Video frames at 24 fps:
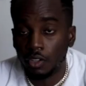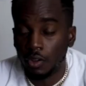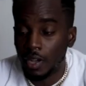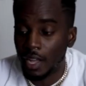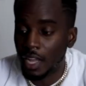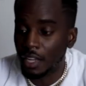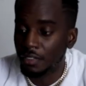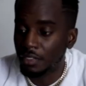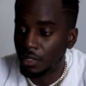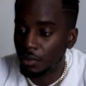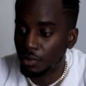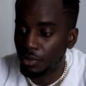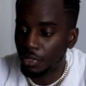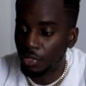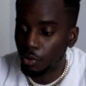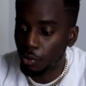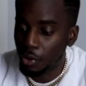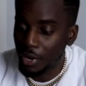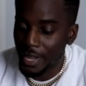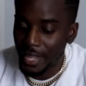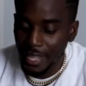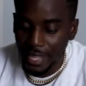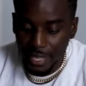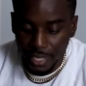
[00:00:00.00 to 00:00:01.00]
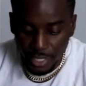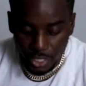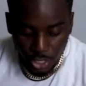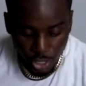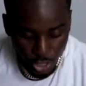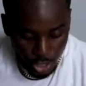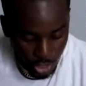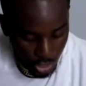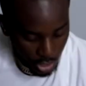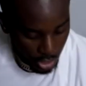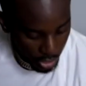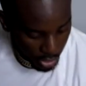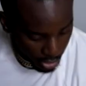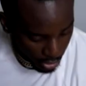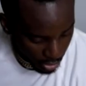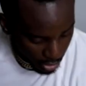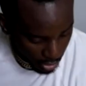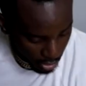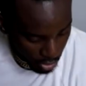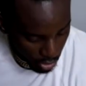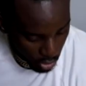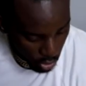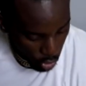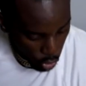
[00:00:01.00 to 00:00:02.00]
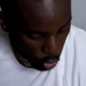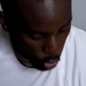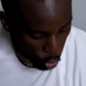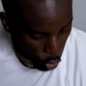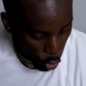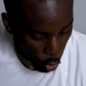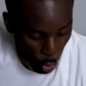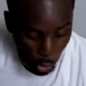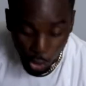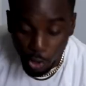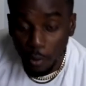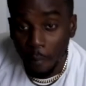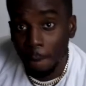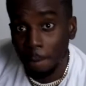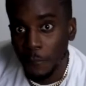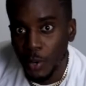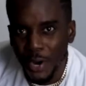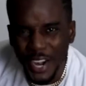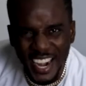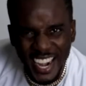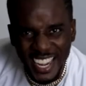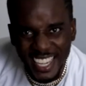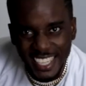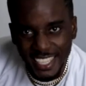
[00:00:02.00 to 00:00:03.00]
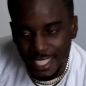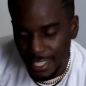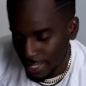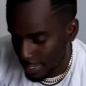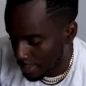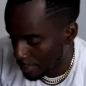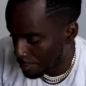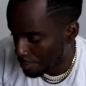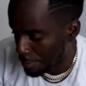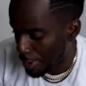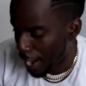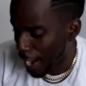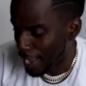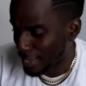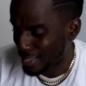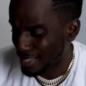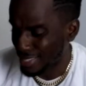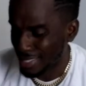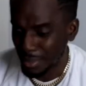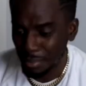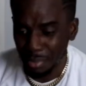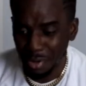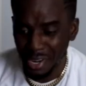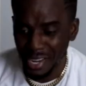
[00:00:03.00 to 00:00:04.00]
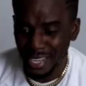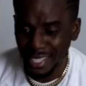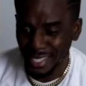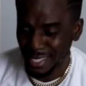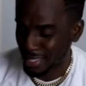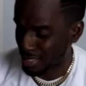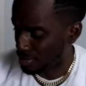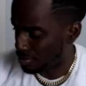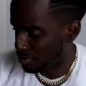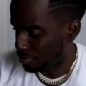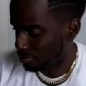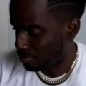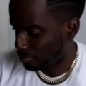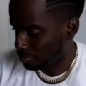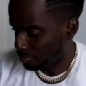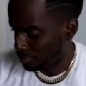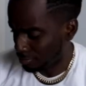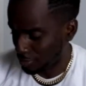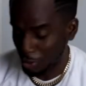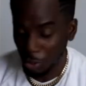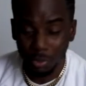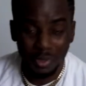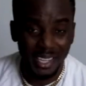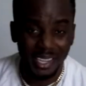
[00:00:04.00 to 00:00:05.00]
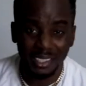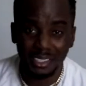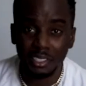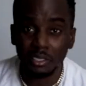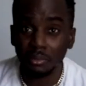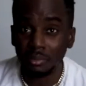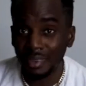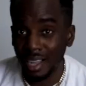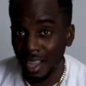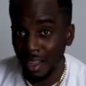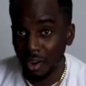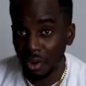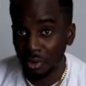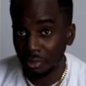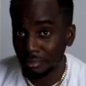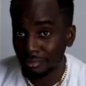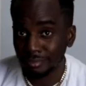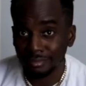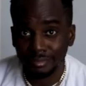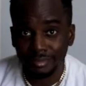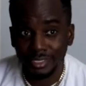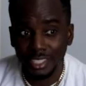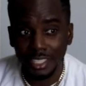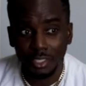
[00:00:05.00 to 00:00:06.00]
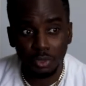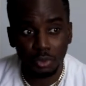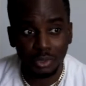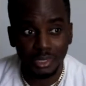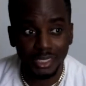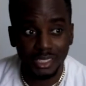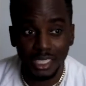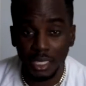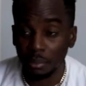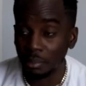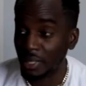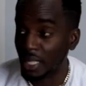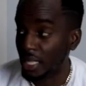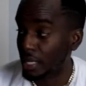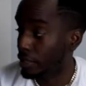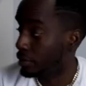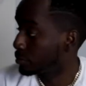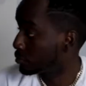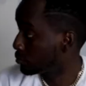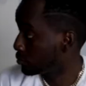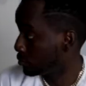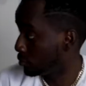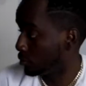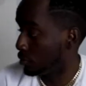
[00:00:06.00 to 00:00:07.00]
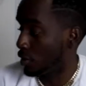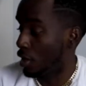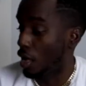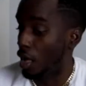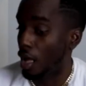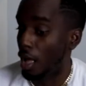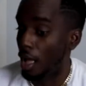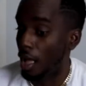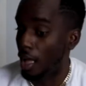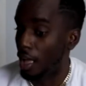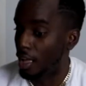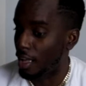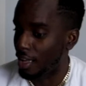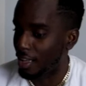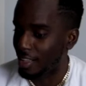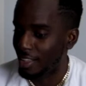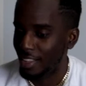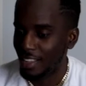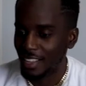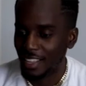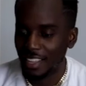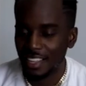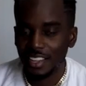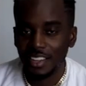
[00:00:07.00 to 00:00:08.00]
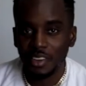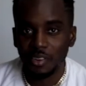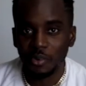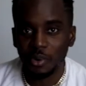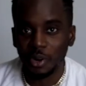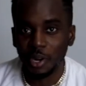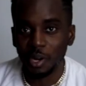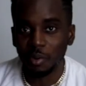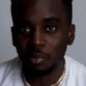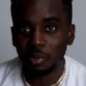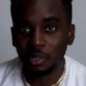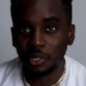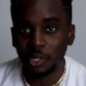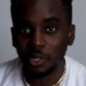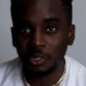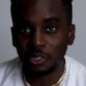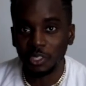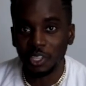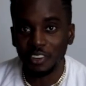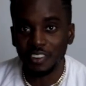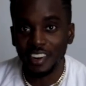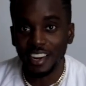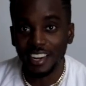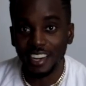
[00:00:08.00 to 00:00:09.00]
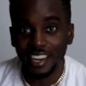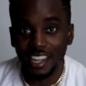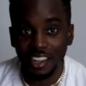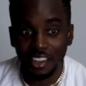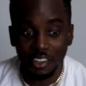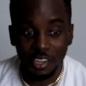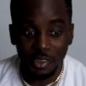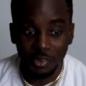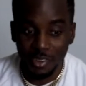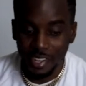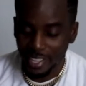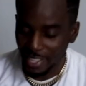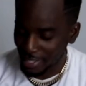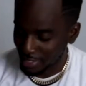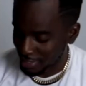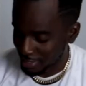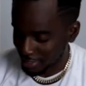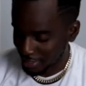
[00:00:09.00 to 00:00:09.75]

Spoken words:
I have some 3-inch corner brace, tomato, they do the same thing. We're gonna put those on right now anyway.